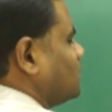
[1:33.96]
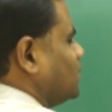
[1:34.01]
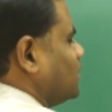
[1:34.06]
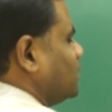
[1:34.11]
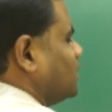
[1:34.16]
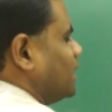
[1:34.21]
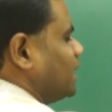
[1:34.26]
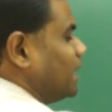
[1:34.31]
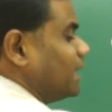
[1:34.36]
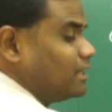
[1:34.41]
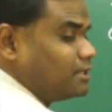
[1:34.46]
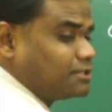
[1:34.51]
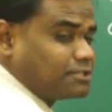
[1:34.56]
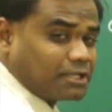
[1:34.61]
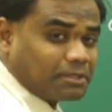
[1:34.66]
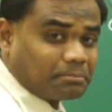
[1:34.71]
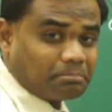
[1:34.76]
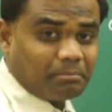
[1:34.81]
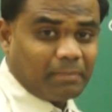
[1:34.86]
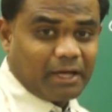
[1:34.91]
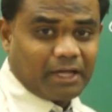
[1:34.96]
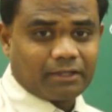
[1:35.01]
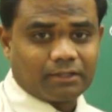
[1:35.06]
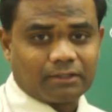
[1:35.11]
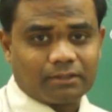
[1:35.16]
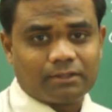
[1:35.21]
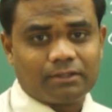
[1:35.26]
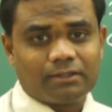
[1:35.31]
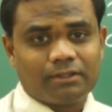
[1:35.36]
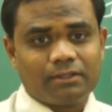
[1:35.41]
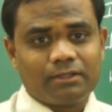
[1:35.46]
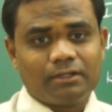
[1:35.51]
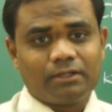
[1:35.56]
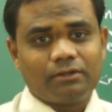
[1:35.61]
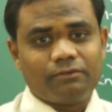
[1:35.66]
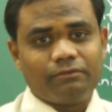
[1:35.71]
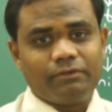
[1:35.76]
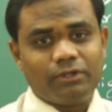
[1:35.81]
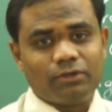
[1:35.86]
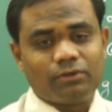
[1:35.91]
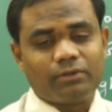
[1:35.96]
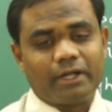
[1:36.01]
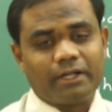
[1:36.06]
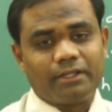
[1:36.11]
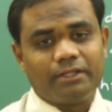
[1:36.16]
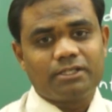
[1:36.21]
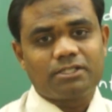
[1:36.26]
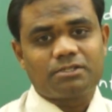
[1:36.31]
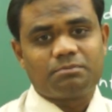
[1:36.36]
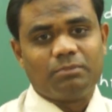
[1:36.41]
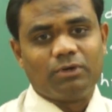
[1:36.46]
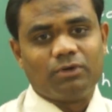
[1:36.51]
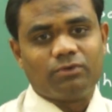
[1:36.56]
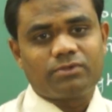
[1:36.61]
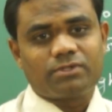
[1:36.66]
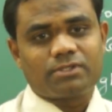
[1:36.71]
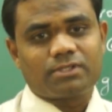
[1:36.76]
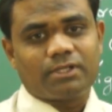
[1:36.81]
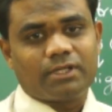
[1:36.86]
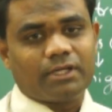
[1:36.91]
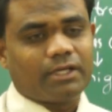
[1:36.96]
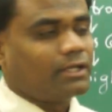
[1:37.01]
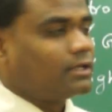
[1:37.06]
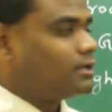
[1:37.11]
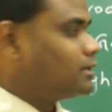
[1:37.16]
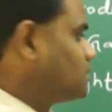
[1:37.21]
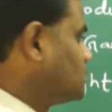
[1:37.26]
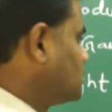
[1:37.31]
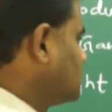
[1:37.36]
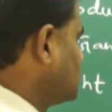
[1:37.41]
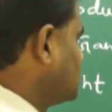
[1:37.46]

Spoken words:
in an L-shaped manner. We know that this moves in